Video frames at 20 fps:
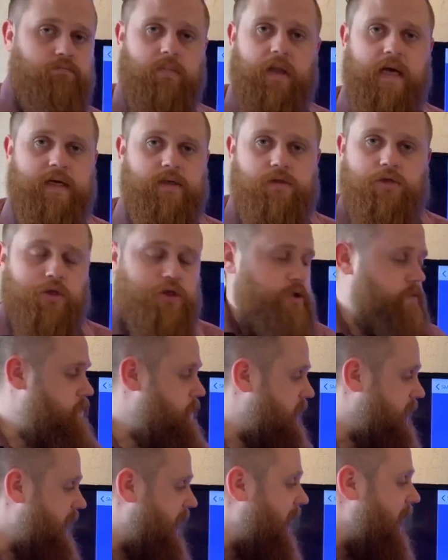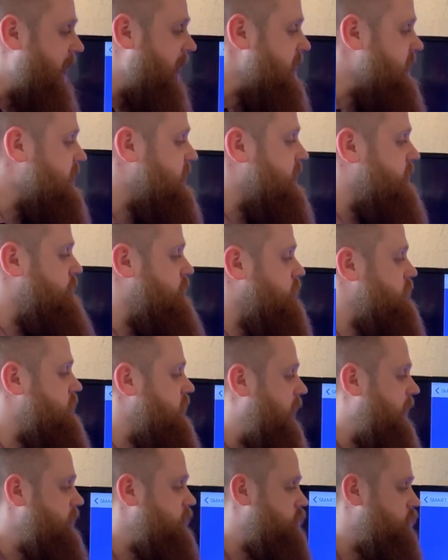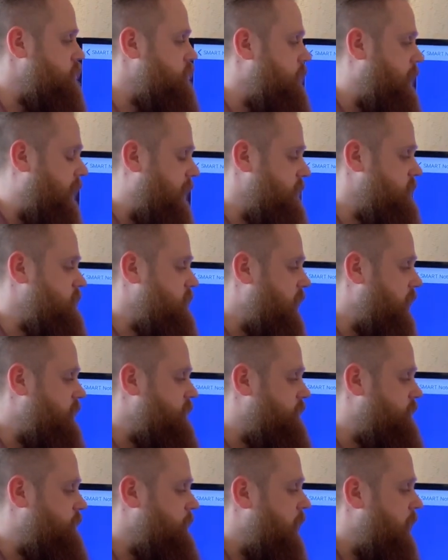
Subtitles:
That doesn't make any difference into his life.